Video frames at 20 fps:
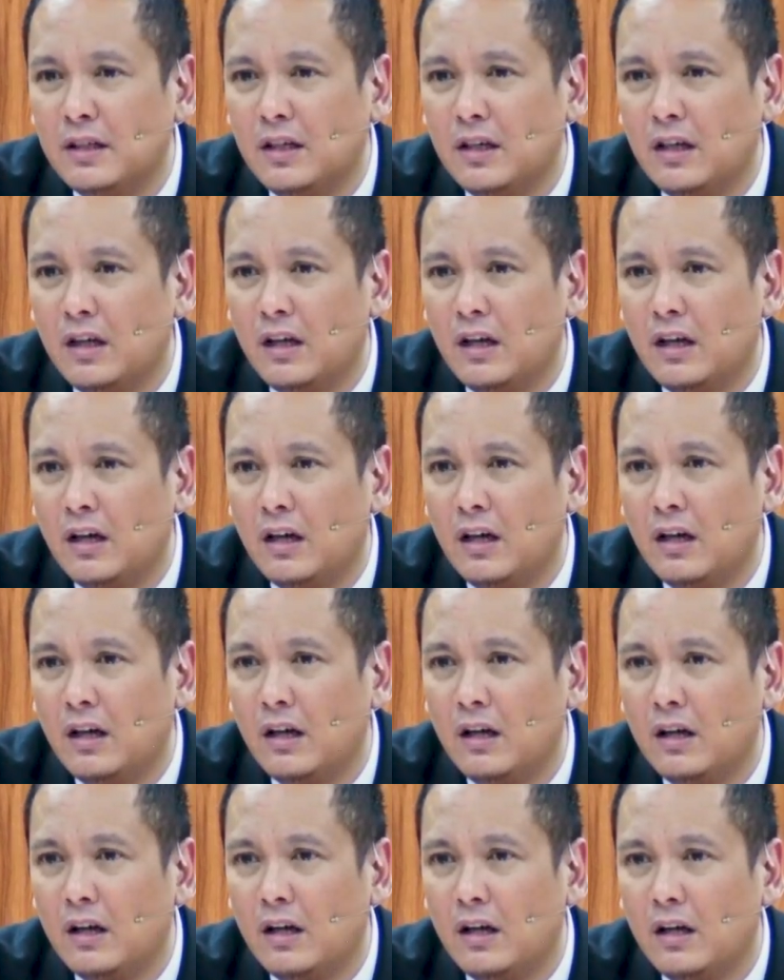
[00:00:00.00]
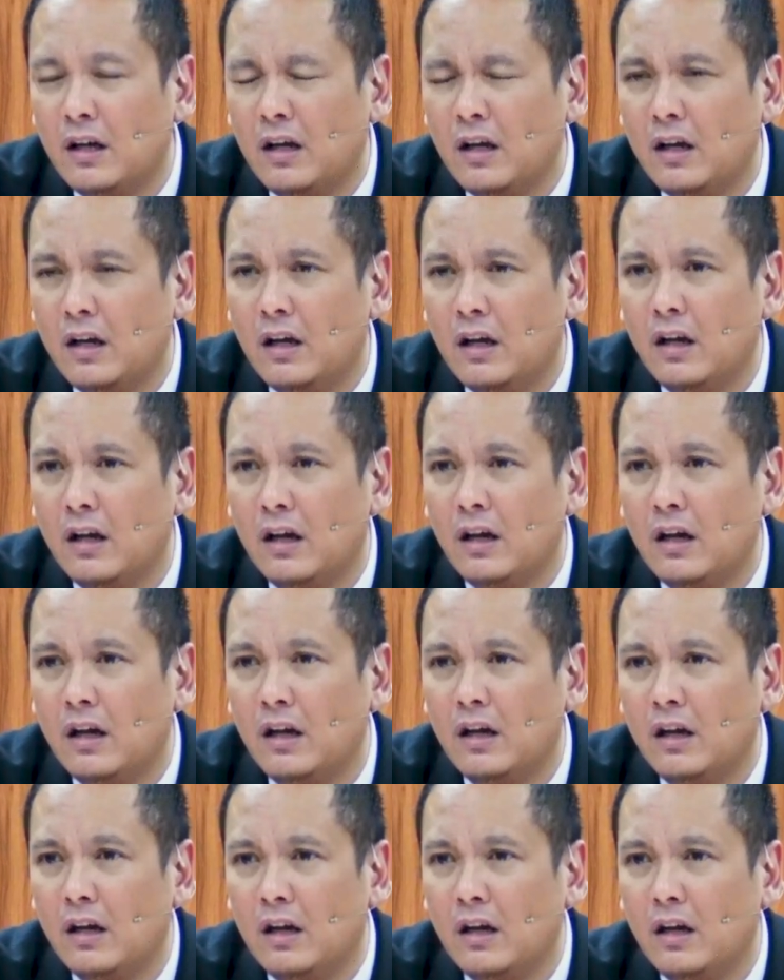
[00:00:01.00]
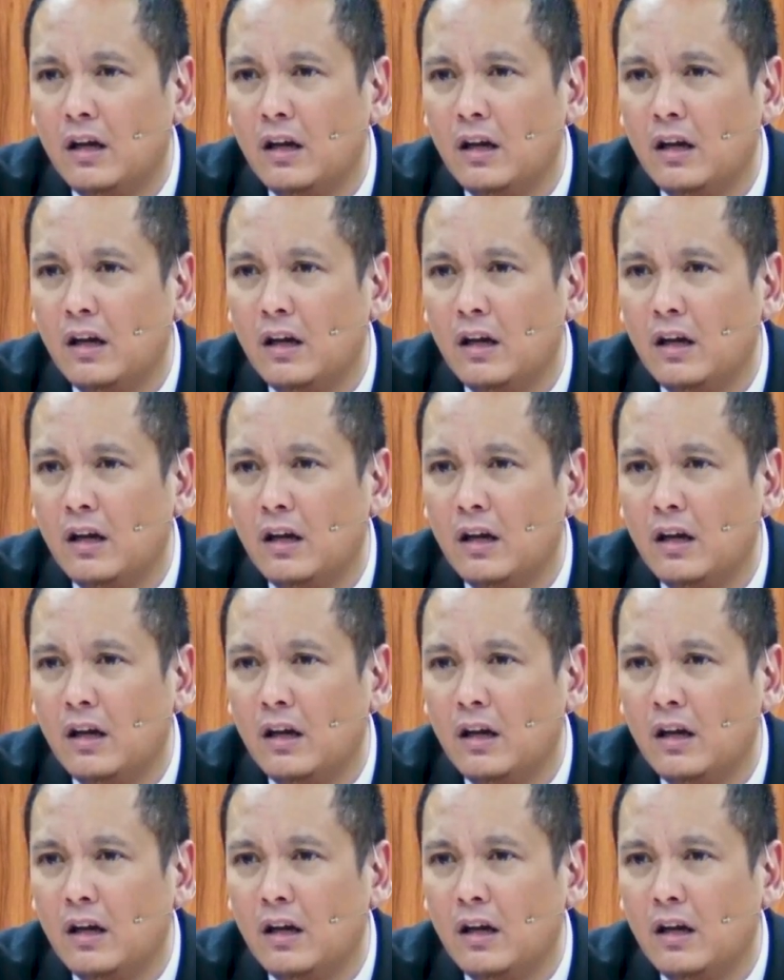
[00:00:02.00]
[no speech]